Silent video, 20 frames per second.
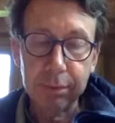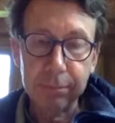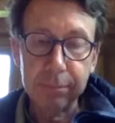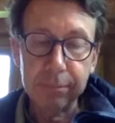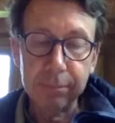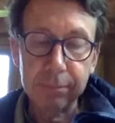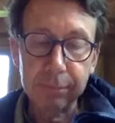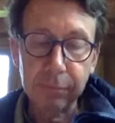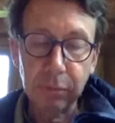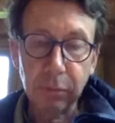um,
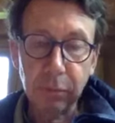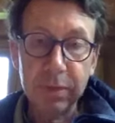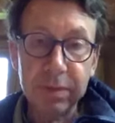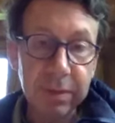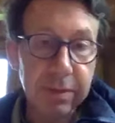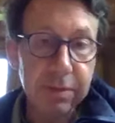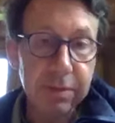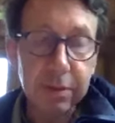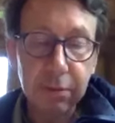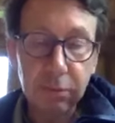
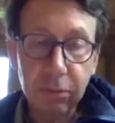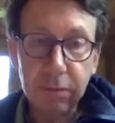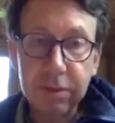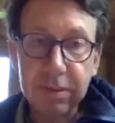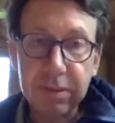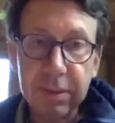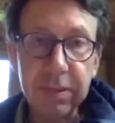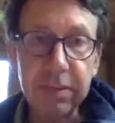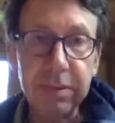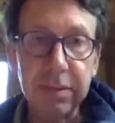resistant to
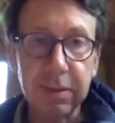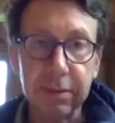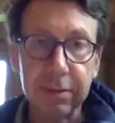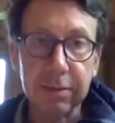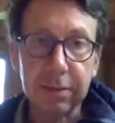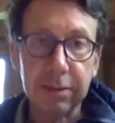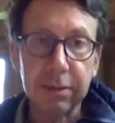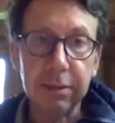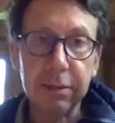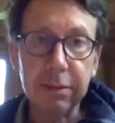
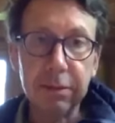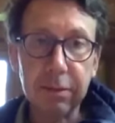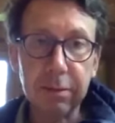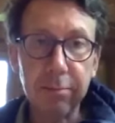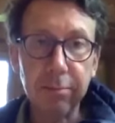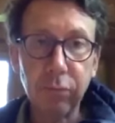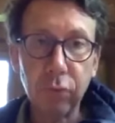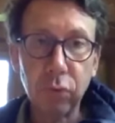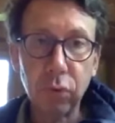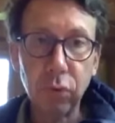diseases. It
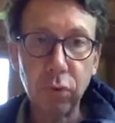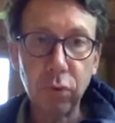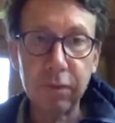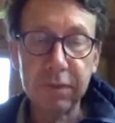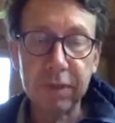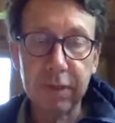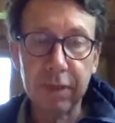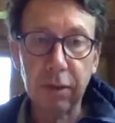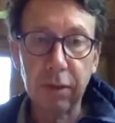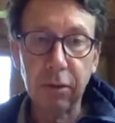improves
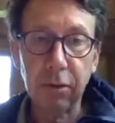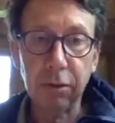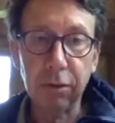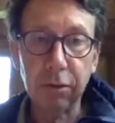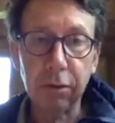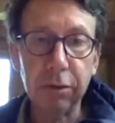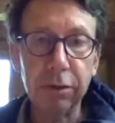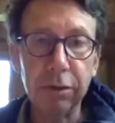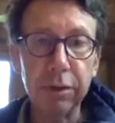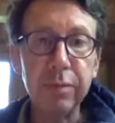our
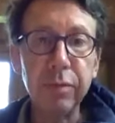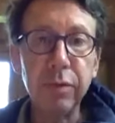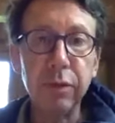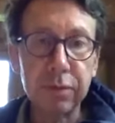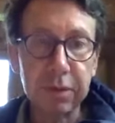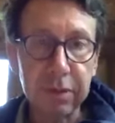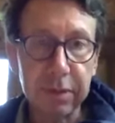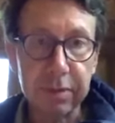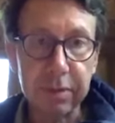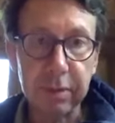uh, immune
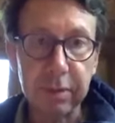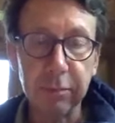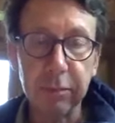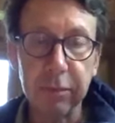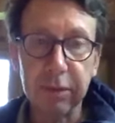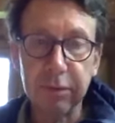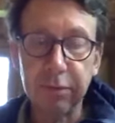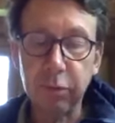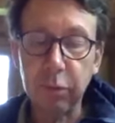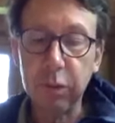system
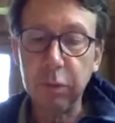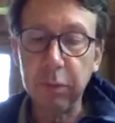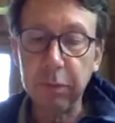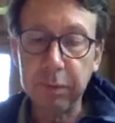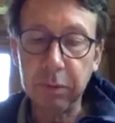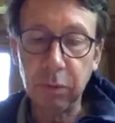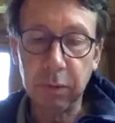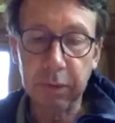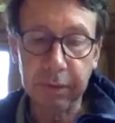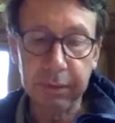if we do
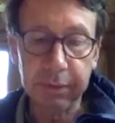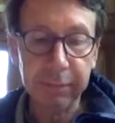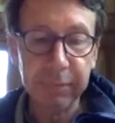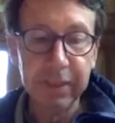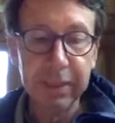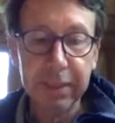it well.